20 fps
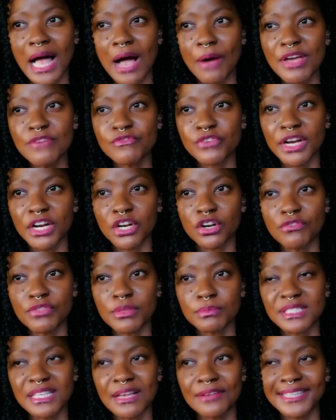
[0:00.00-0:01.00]
However, in and of
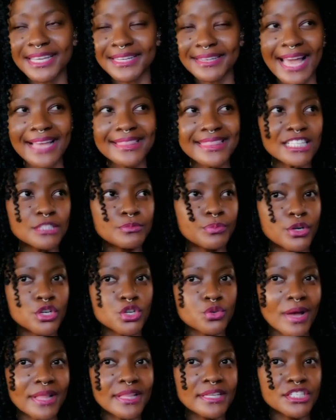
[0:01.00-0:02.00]
themselves, they like that
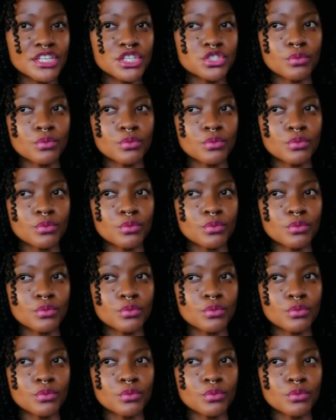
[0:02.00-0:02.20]
spirituality.